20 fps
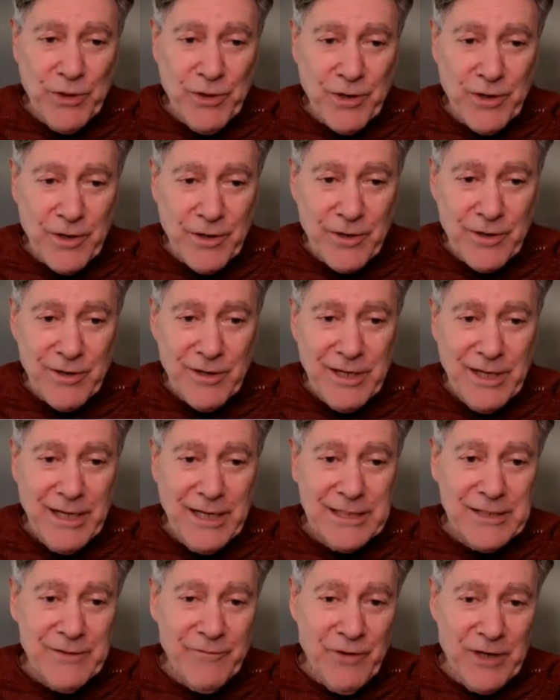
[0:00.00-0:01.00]
with her
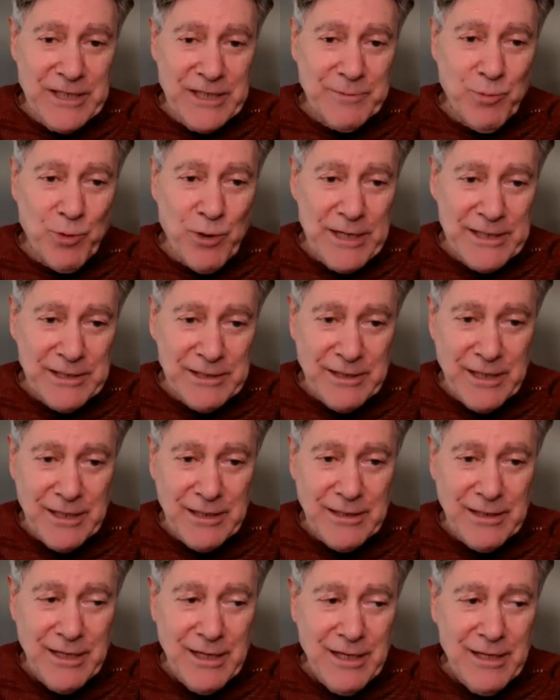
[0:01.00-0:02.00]
as a vice
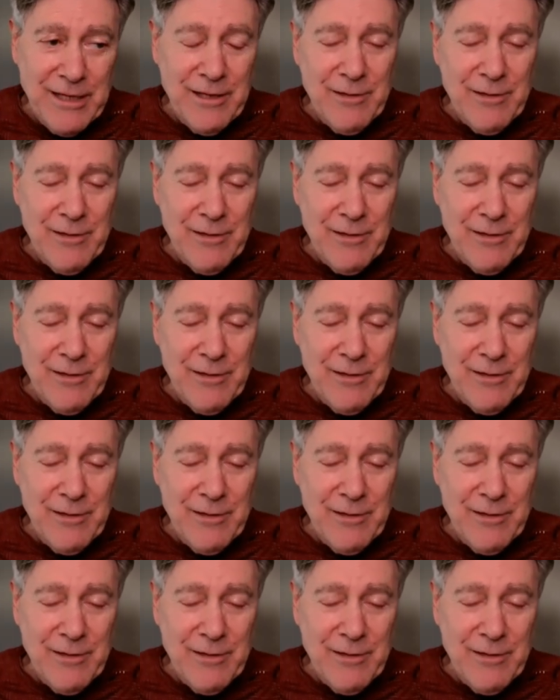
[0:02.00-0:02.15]
president?